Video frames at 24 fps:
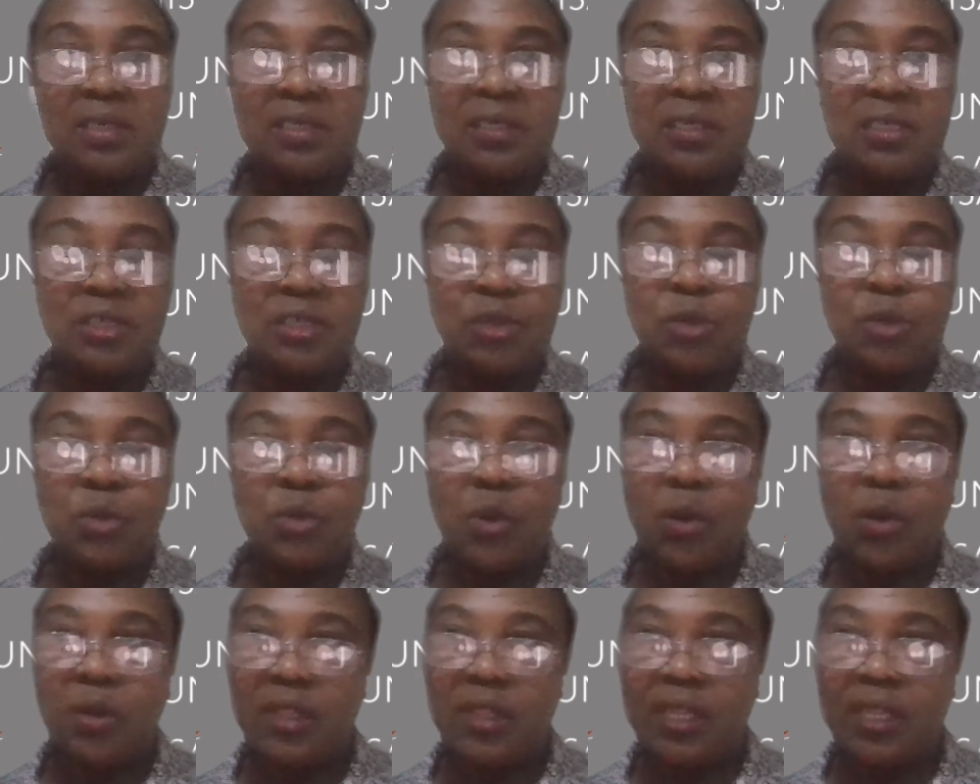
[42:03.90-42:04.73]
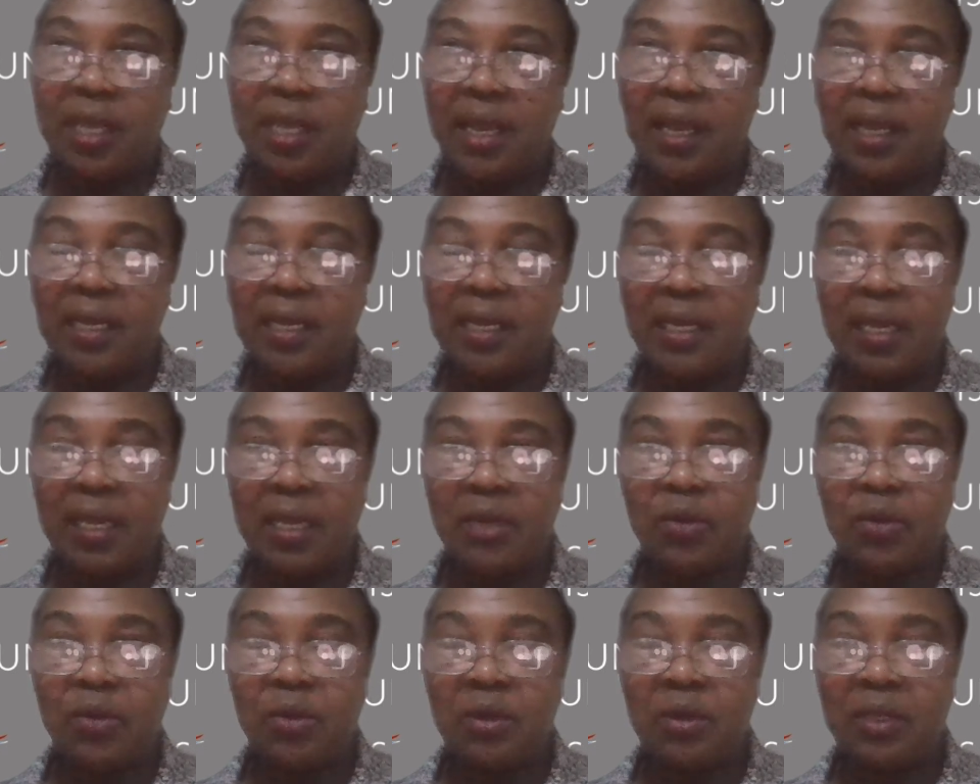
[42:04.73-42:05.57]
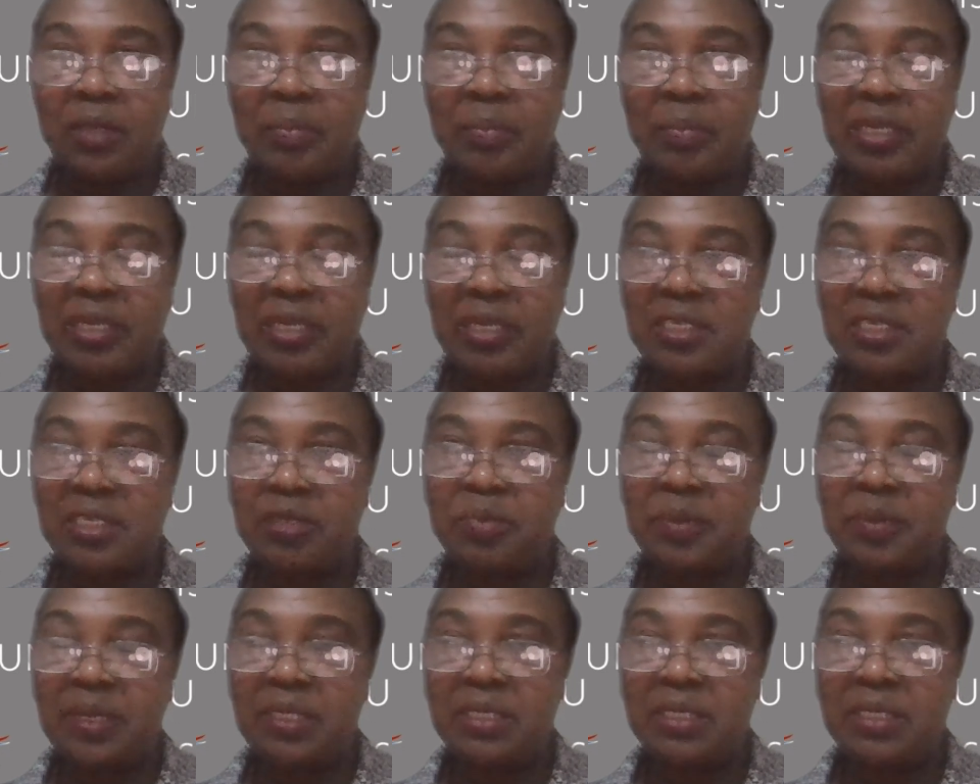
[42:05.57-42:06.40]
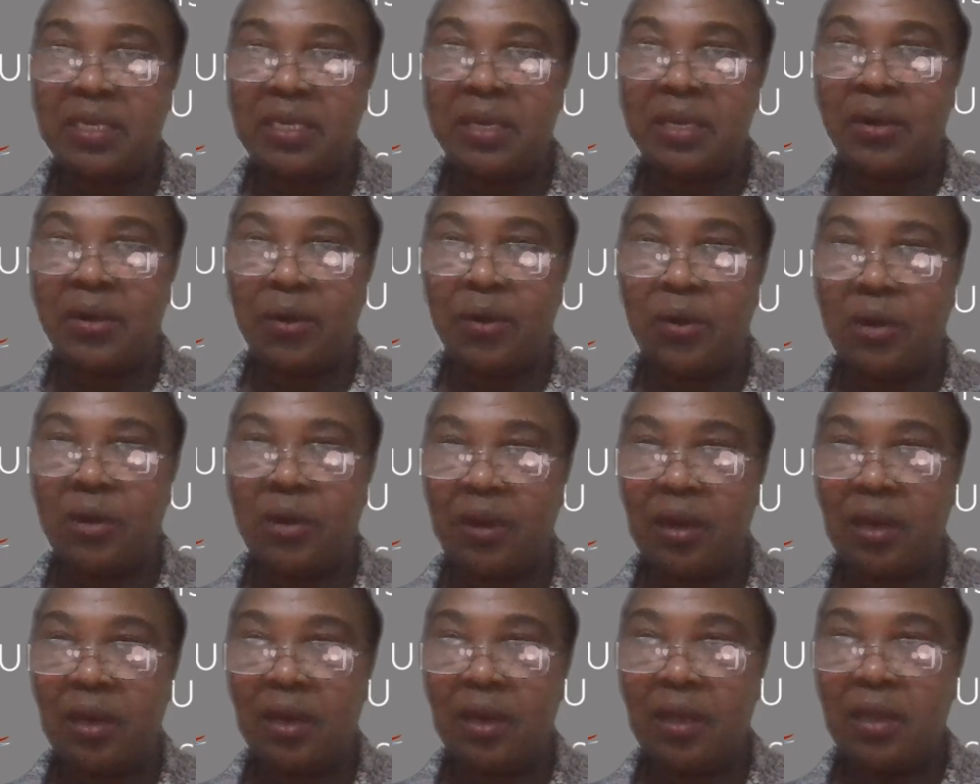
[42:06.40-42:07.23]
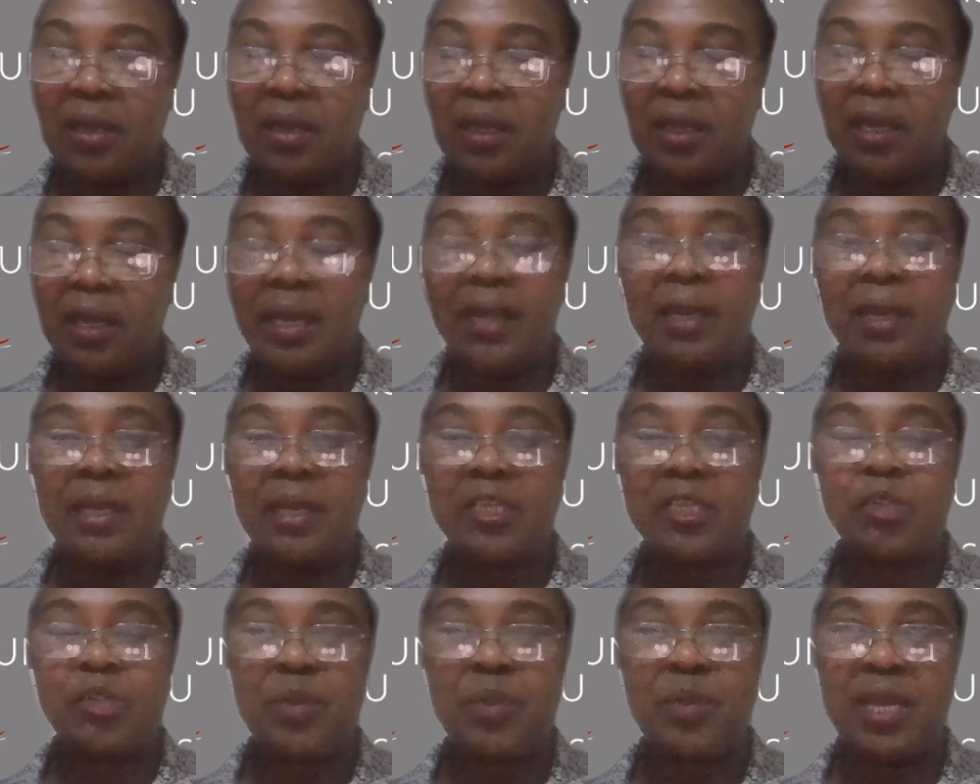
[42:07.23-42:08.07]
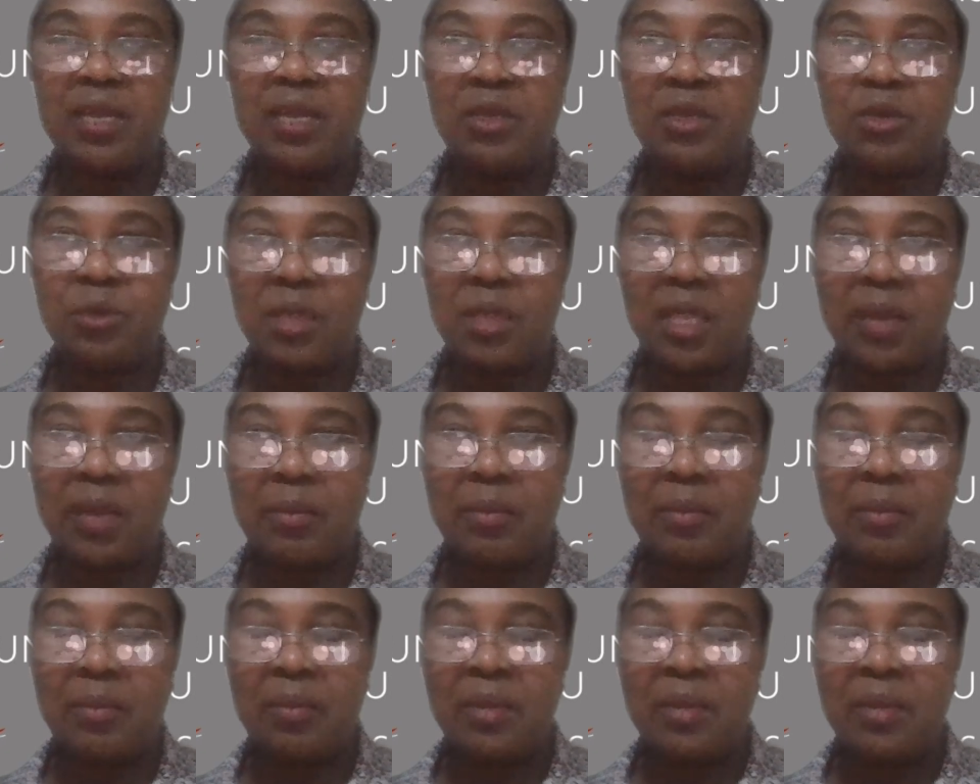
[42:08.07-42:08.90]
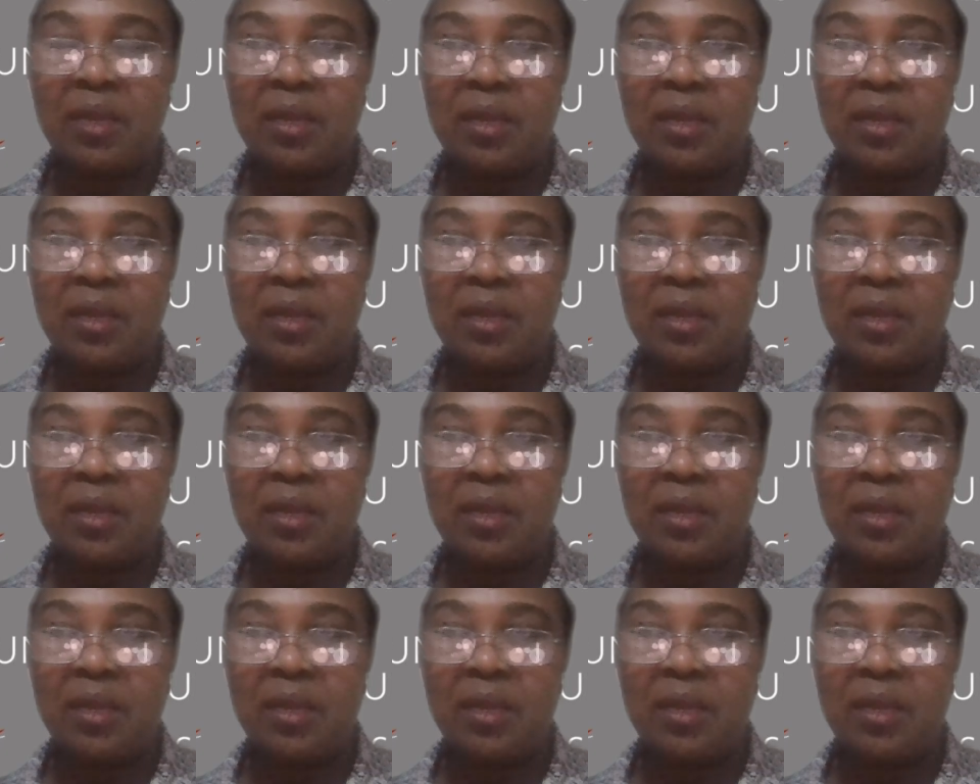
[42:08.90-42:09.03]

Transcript: Did you go there and get all the participants in a hall and explain to them